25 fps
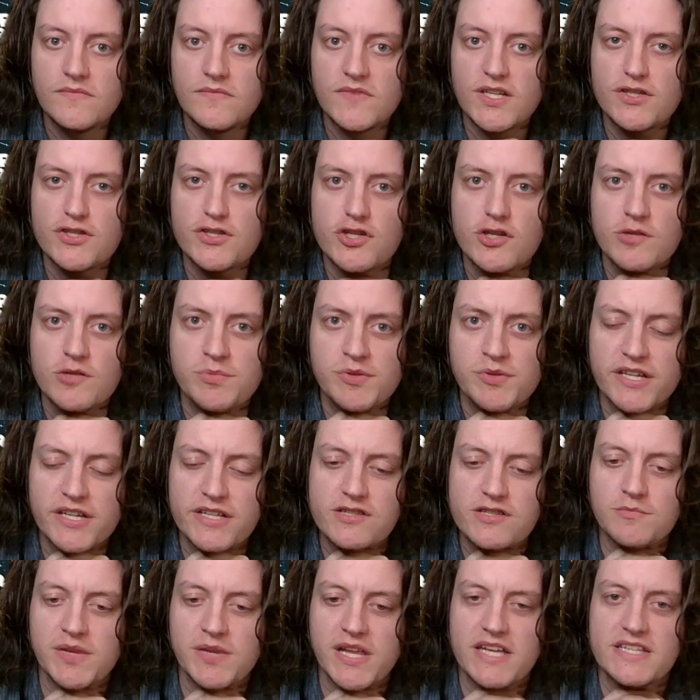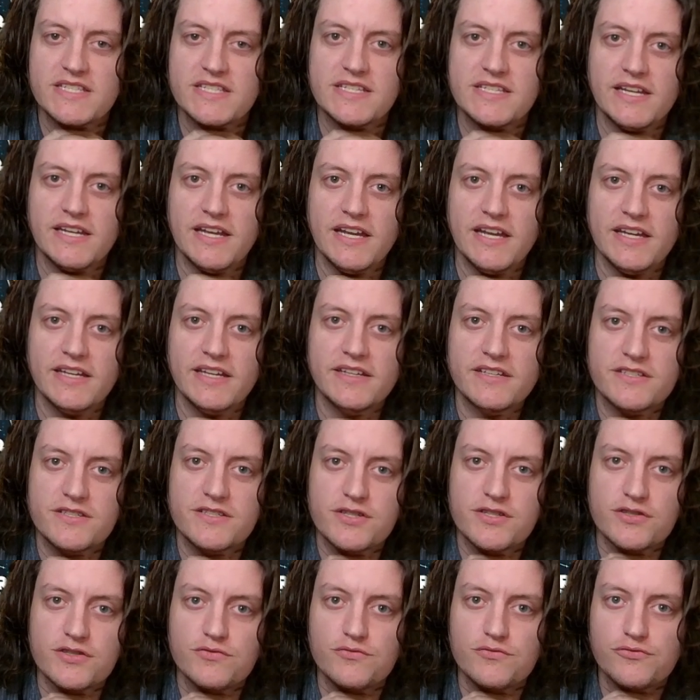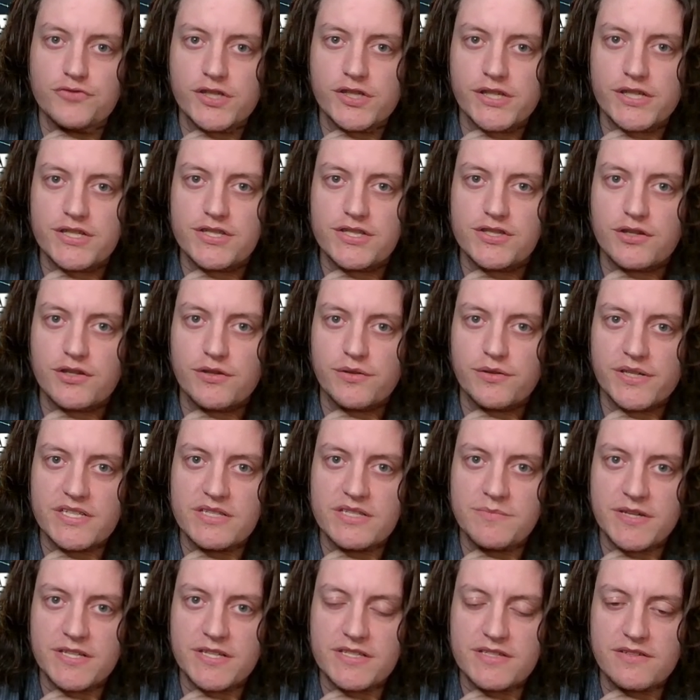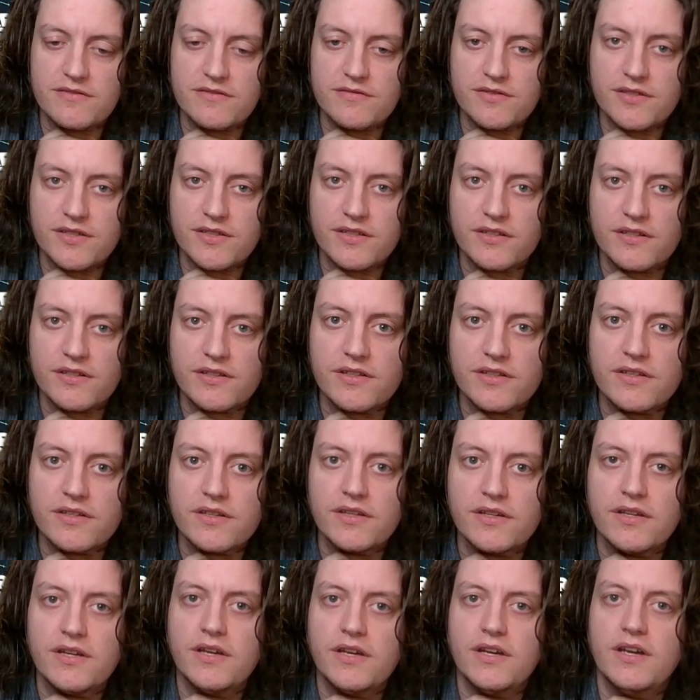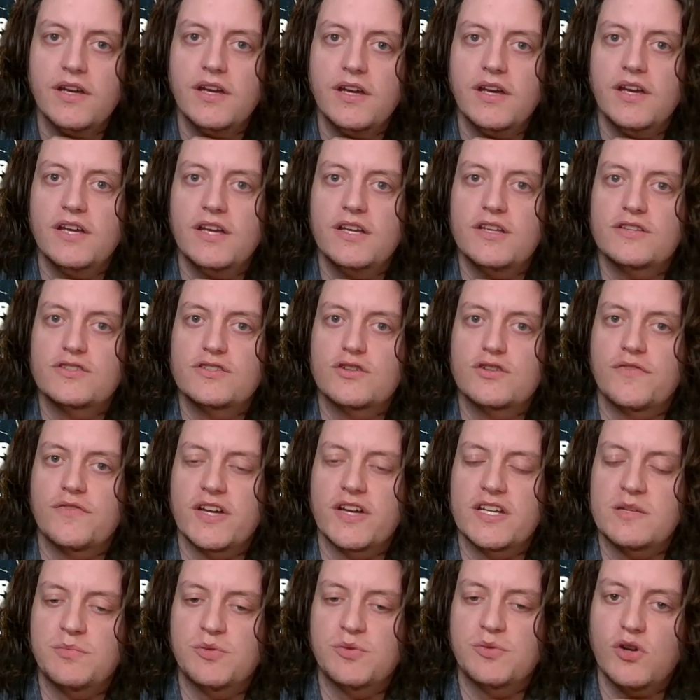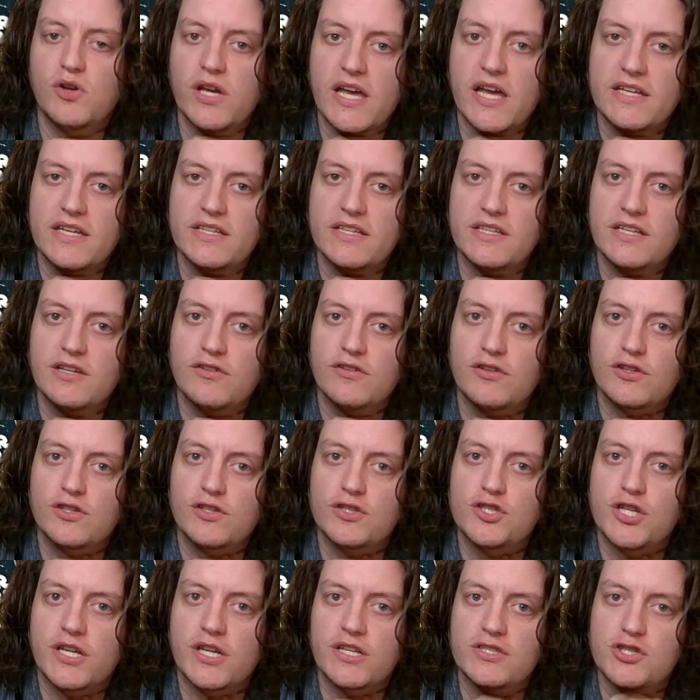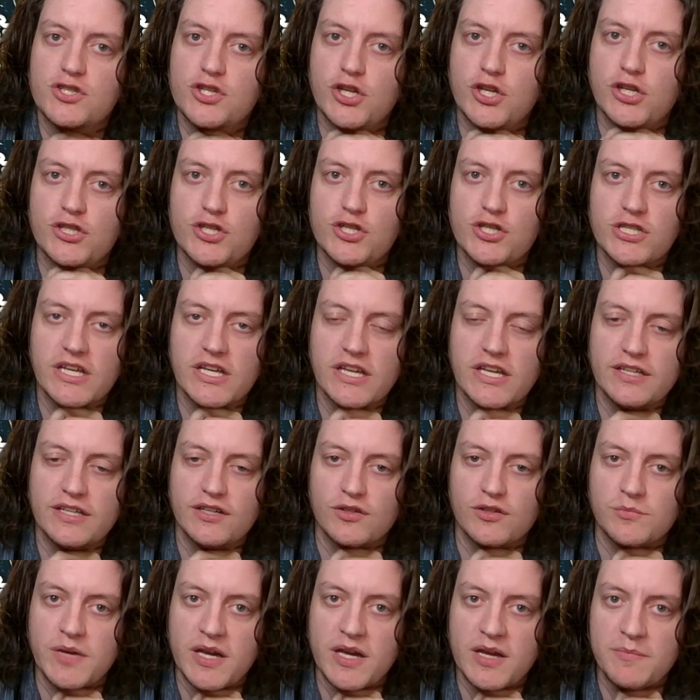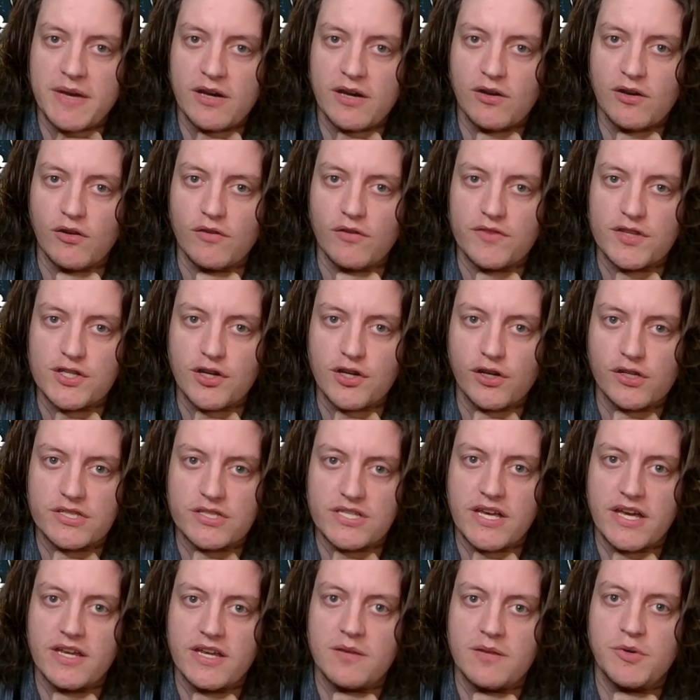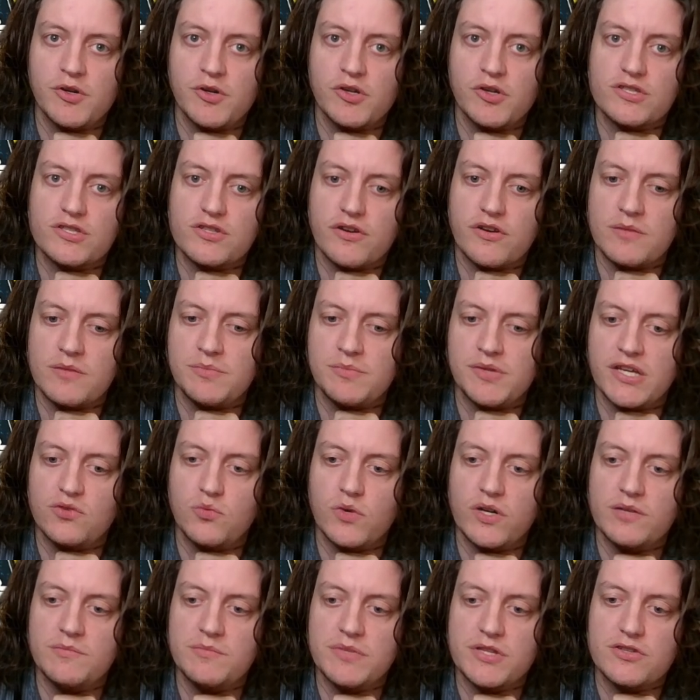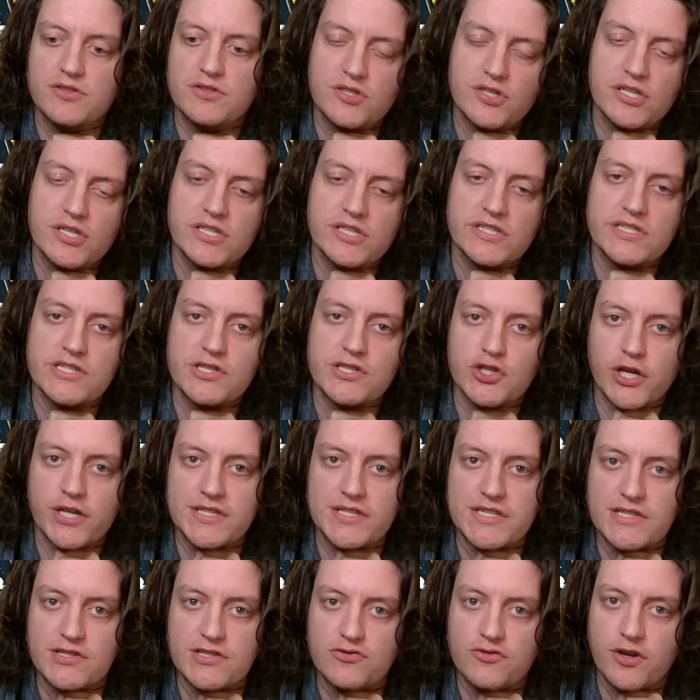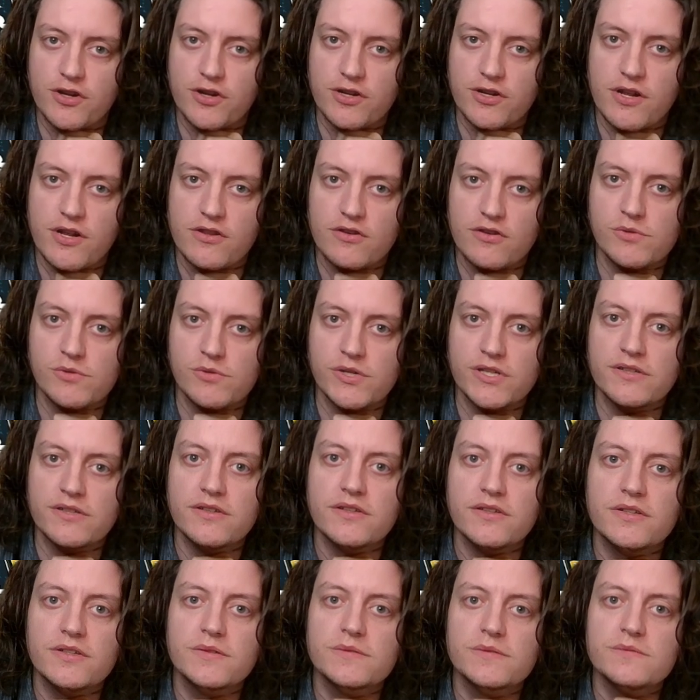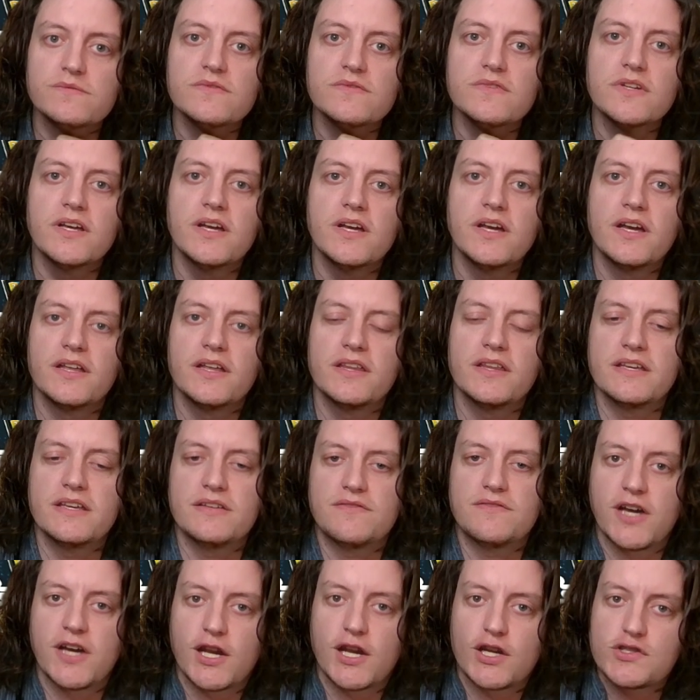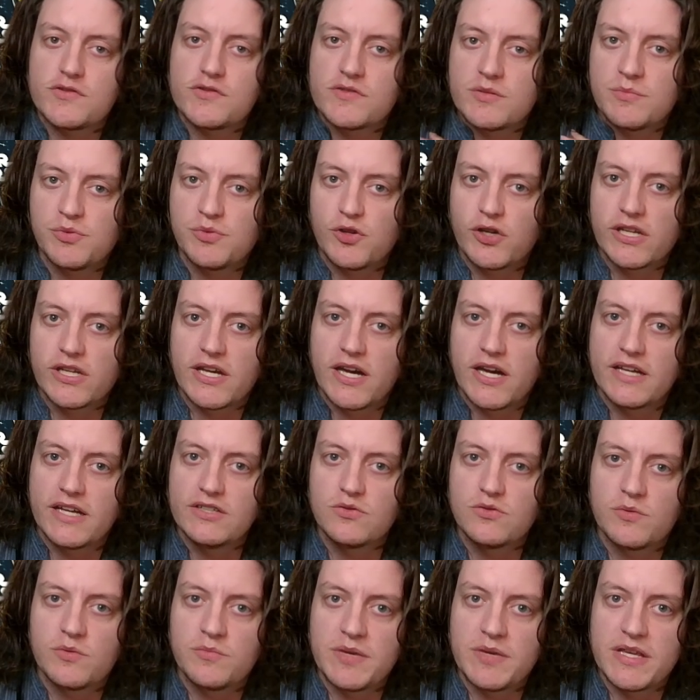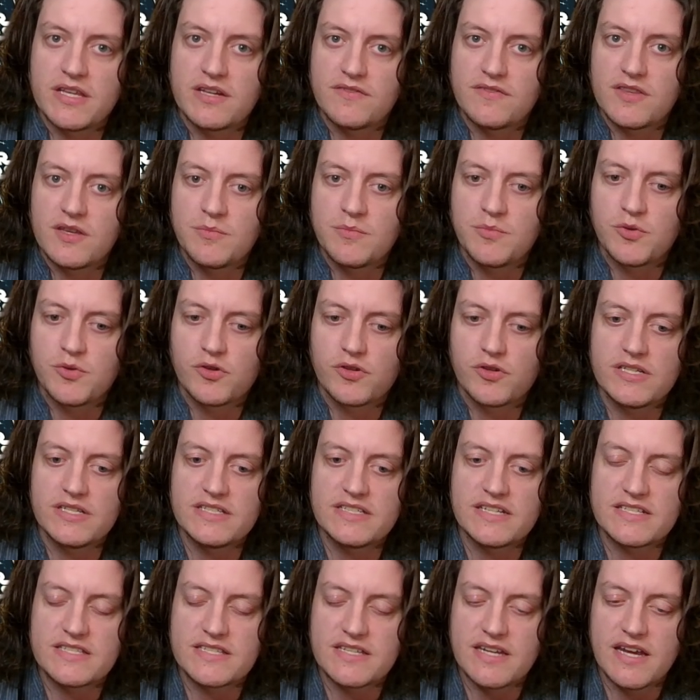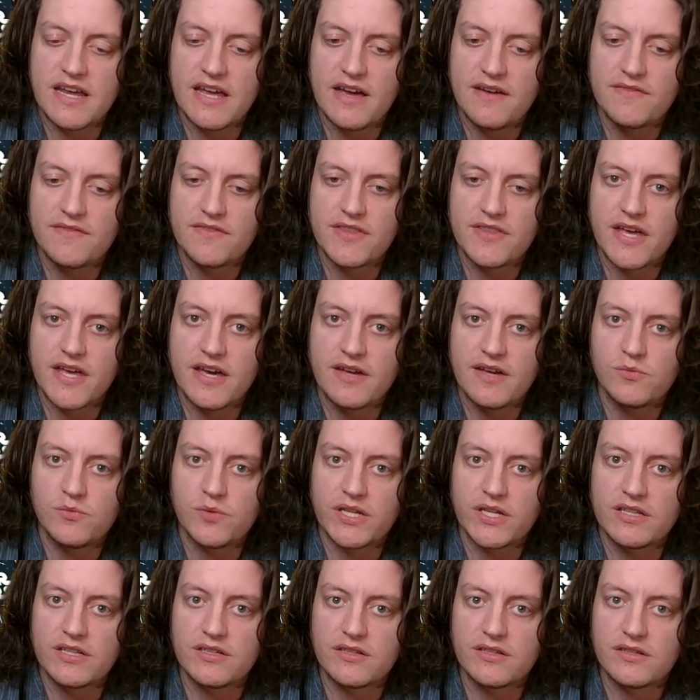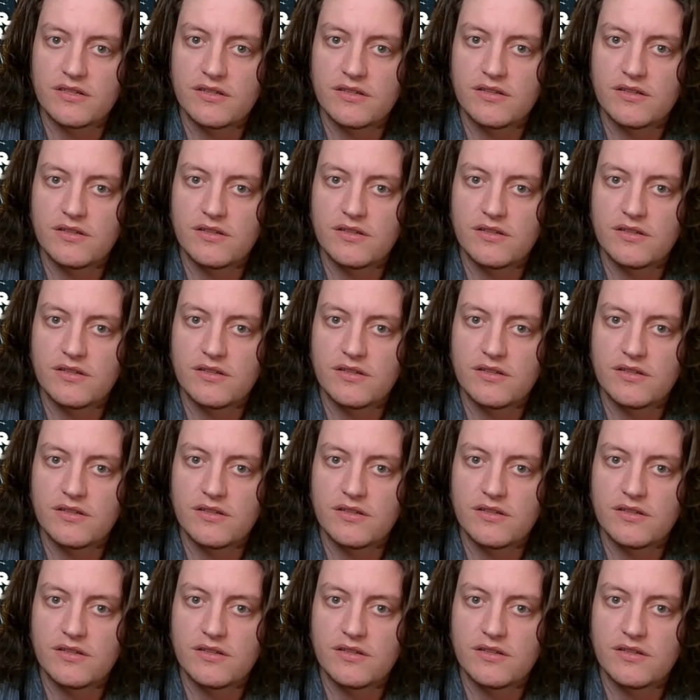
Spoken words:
Super Laser Blast at 8 is just really so expensive. So if I deploy Iden here, good chance she could just get killed by a power of the dark side. Opponent's already played one, but there's a decent chance he's drawn another one. The advantage of deploying Iden would be that if the opponent doesn't have that, we can